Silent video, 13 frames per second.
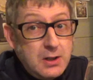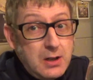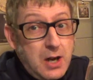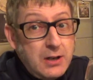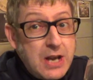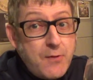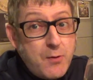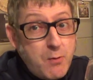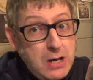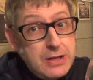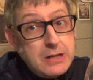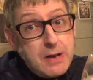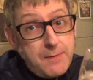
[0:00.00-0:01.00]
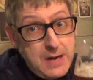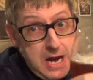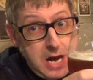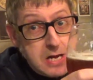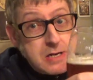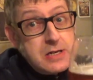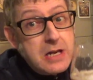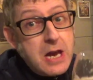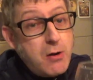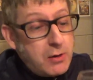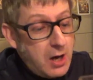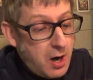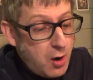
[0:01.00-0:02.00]
Another one that they've hidden the
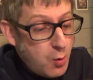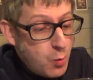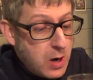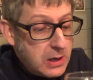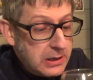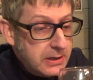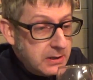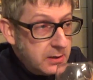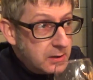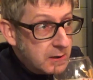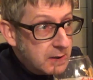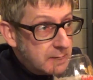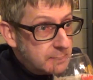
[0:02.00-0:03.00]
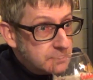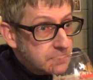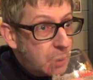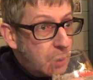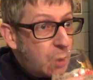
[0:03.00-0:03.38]
alcohol well in.